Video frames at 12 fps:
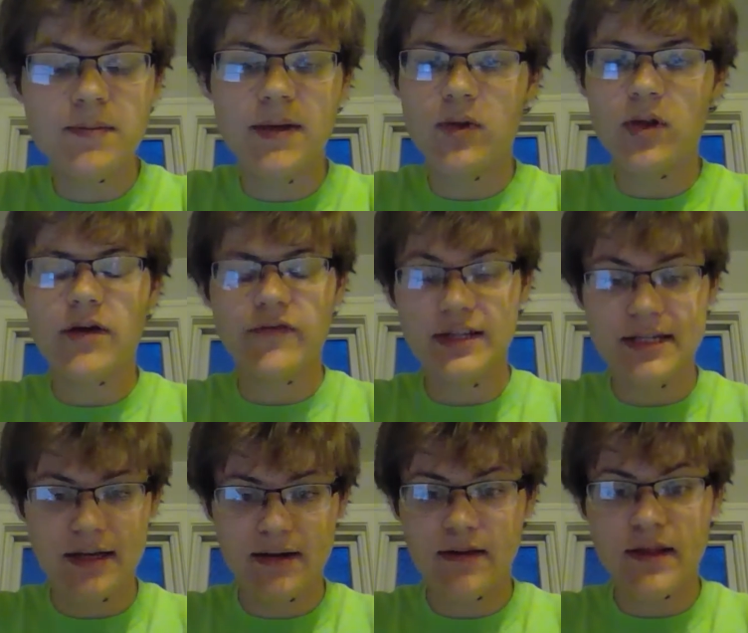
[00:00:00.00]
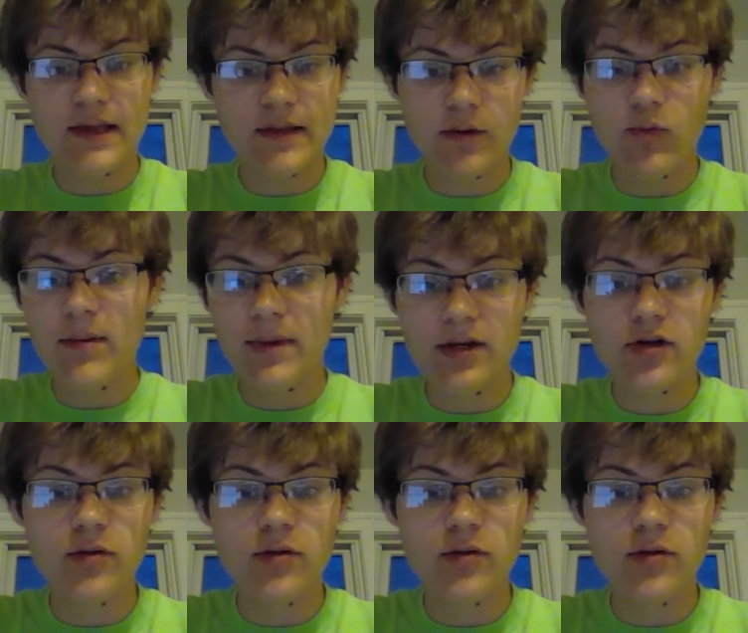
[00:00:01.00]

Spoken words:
people often didn't think that women